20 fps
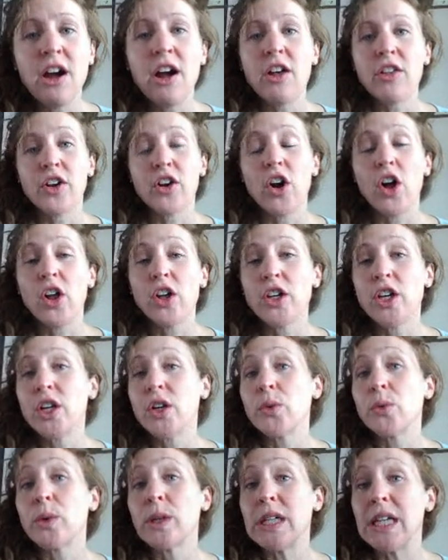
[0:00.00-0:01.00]
they're all going to
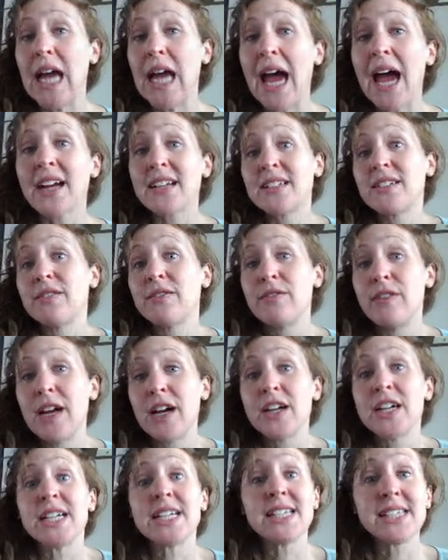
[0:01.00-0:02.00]
react
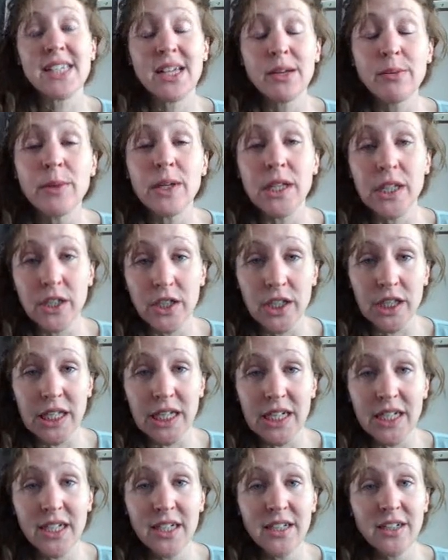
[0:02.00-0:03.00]
very
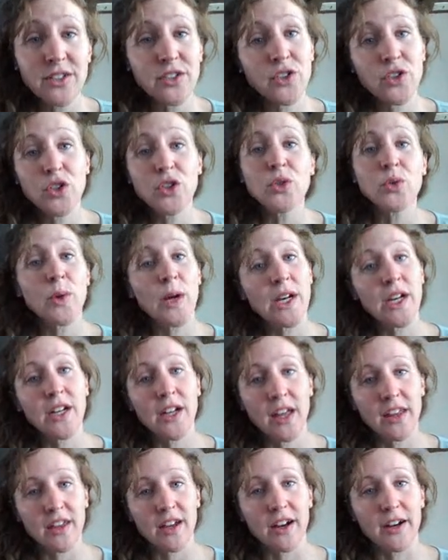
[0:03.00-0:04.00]
similarly to one
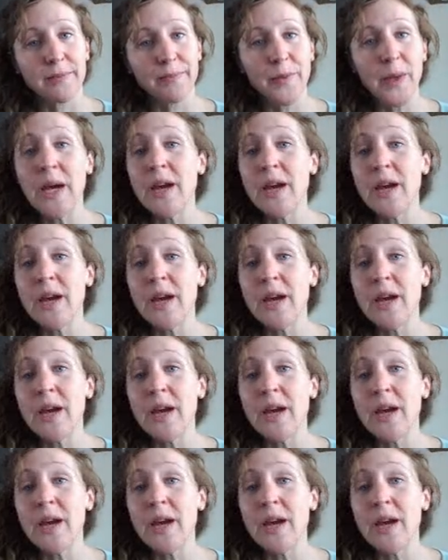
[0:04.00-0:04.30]
another.